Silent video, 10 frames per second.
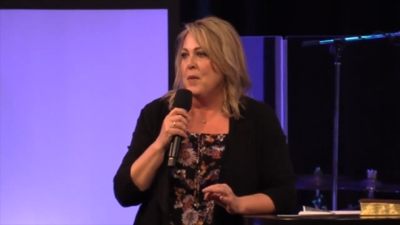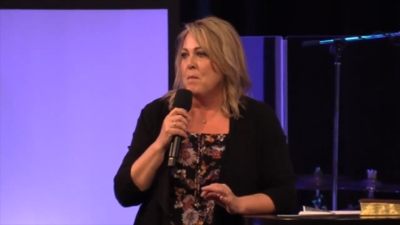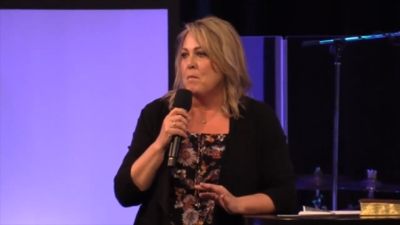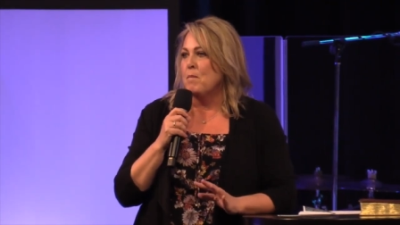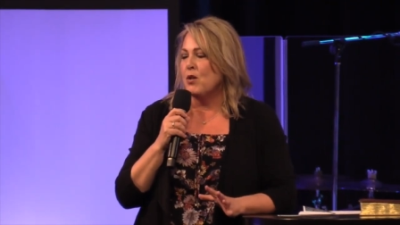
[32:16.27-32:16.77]

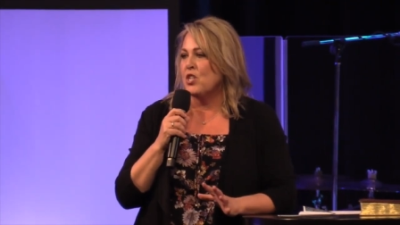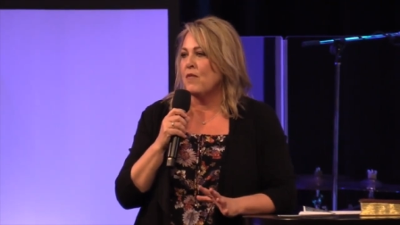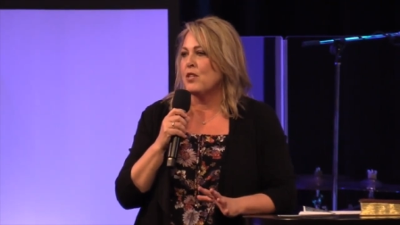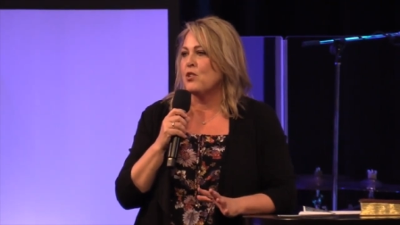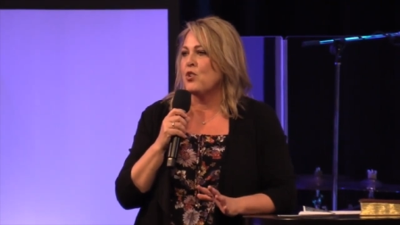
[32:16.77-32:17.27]
most of
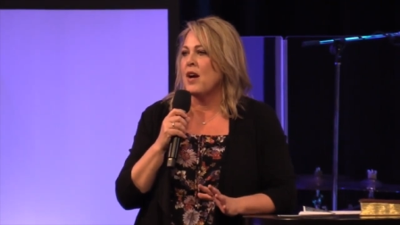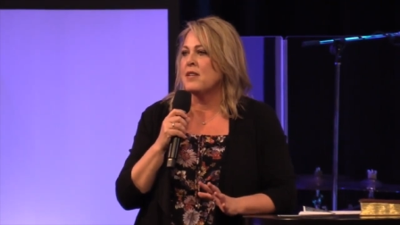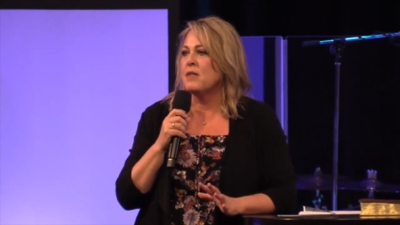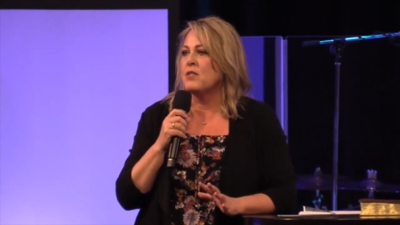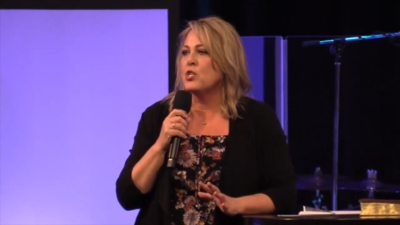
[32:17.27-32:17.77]
us are trying
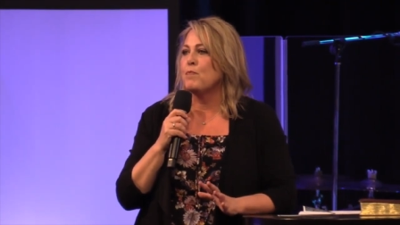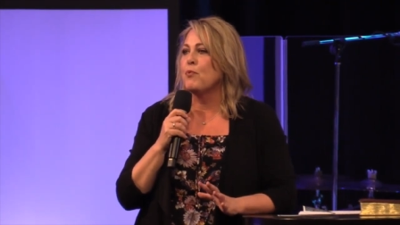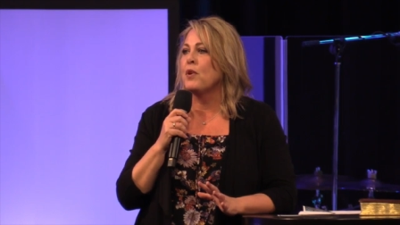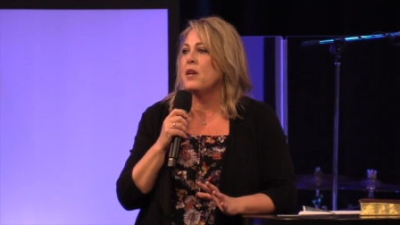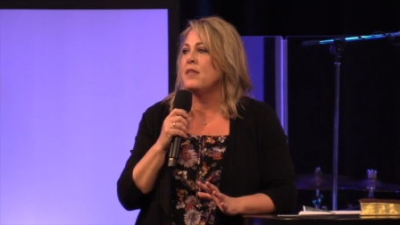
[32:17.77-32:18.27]
to just
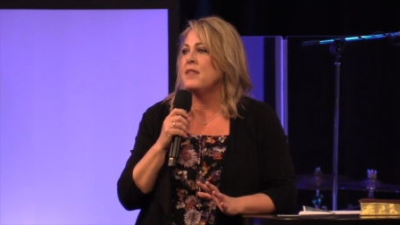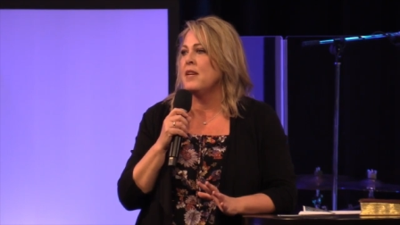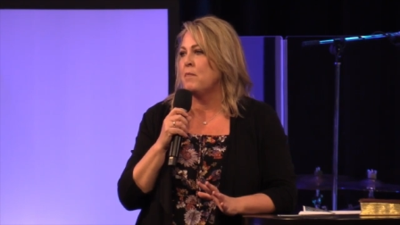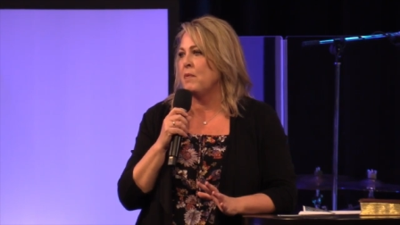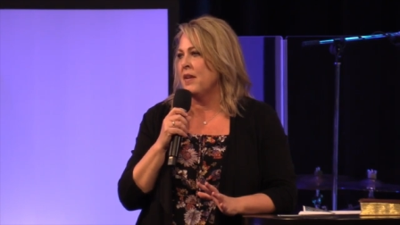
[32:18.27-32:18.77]
breathe
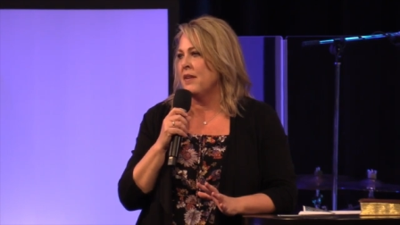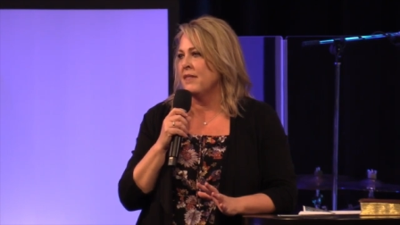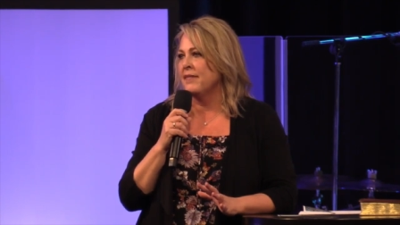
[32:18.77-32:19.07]
deeply